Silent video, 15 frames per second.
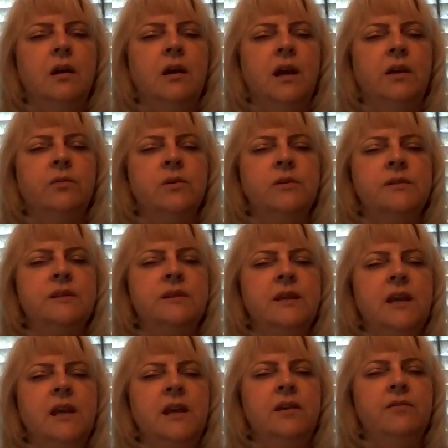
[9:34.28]
And
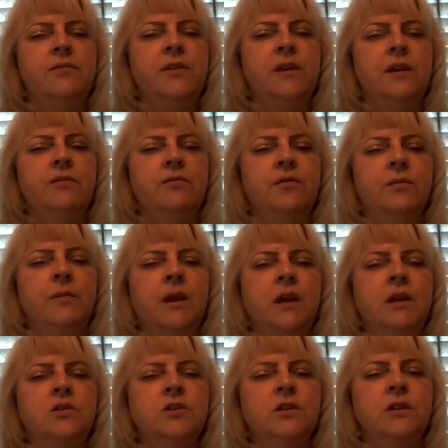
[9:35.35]
receive the
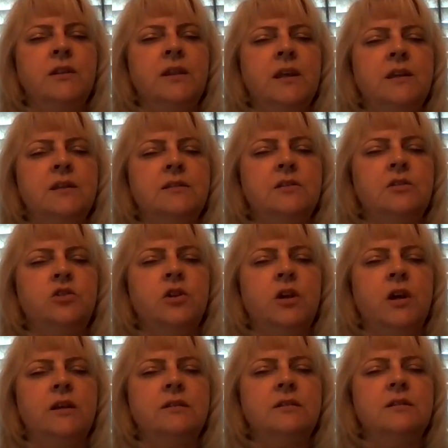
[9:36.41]
information that is
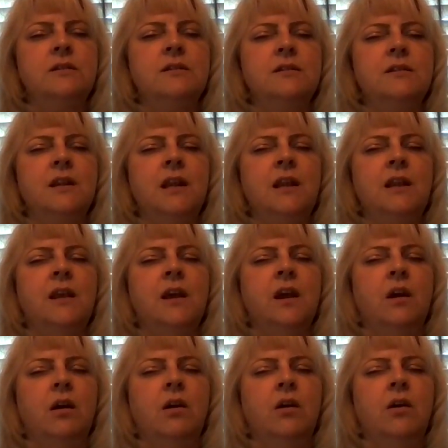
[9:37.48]
just sitting
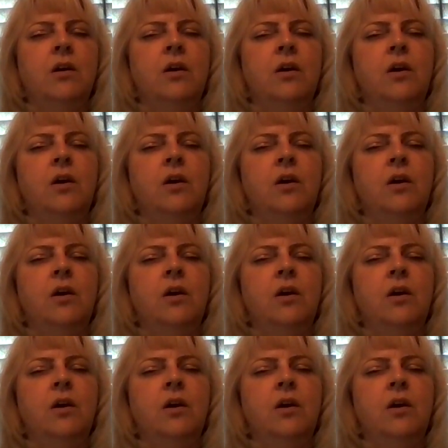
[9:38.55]
there,